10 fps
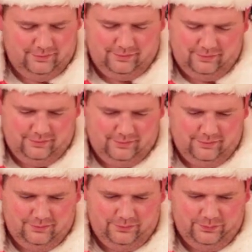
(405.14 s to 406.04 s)

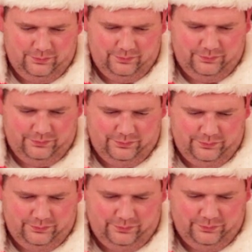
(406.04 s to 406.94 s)

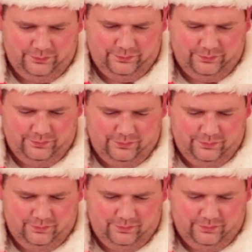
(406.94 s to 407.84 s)

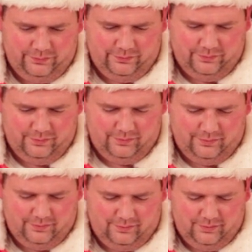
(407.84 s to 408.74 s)

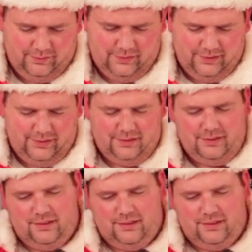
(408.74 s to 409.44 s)
No words are spoken by the person on screen.